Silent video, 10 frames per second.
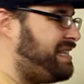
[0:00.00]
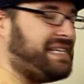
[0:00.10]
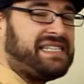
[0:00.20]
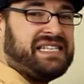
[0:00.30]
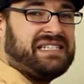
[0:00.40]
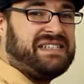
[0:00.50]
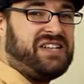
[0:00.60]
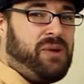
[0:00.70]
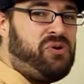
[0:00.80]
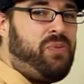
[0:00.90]
This is
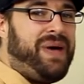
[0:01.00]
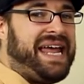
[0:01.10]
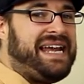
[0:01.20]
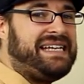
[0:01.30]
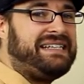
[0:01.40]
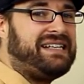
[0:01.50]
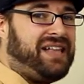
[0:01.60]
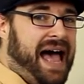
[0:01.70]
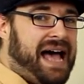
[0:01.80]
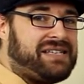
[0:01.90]
double paned
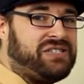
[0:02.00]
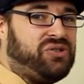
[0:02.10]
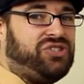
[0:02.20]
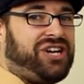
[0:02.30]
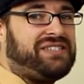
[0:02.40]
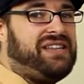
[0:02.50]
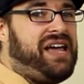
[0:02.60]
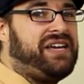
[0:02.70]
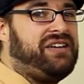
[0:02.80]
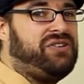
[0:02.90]
glass. So just
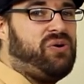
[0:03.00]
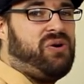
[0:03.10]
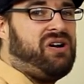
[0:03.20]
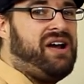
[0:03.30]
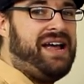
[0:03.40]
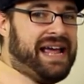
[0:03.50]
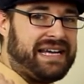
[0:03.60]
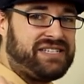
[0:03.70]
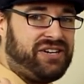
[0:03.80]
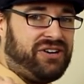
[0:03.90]
like your
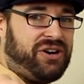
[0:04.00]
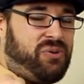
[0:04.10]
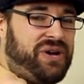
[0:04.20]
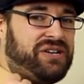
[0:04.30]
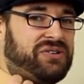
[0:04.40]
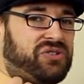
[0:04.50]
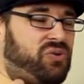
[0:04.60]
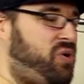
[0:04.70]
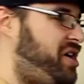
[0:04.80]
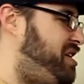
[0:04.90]
exterior windows
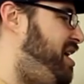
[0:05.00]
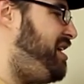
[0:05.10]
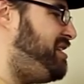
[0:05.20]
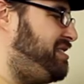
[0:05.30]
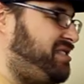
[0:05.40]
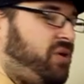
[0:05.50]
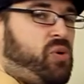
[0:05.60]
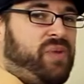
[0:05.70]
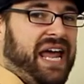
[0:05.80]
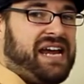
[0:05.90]
or whatnot is
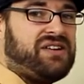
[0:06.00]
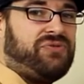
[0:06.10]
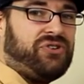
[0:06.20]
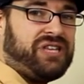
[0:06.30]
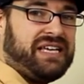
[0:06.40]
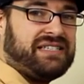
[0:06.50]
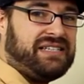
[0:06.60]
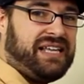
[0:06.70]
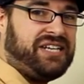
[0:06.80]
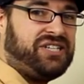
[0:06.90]
double paned for the
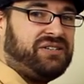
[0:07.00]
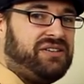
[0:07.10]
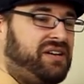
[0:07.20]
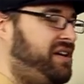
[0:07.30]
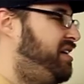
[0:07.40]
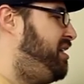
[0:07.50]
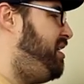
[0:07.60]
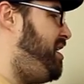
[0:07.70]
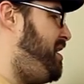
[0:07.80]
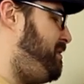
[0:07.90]
insulation.
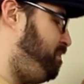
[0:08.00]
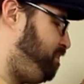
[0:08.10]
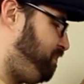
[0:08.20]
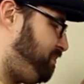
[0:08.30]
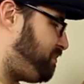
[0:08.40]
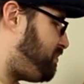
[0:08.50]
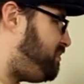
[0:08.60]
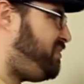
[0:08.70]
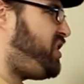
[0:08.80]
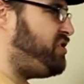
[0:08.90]
Um,
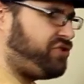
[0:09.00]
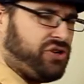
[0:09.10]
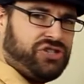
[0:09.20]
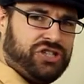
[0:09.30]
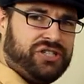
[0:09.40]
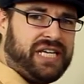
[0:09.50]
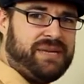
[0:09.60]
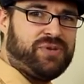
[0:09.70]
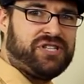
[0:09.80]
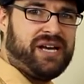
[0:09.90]
so it should
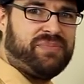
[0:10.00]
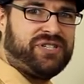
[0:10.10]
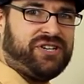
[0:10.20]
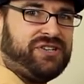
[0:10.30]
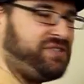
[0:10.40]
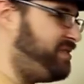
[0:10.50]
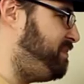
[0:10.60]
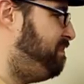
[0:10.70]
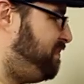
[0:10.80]
keep the temperature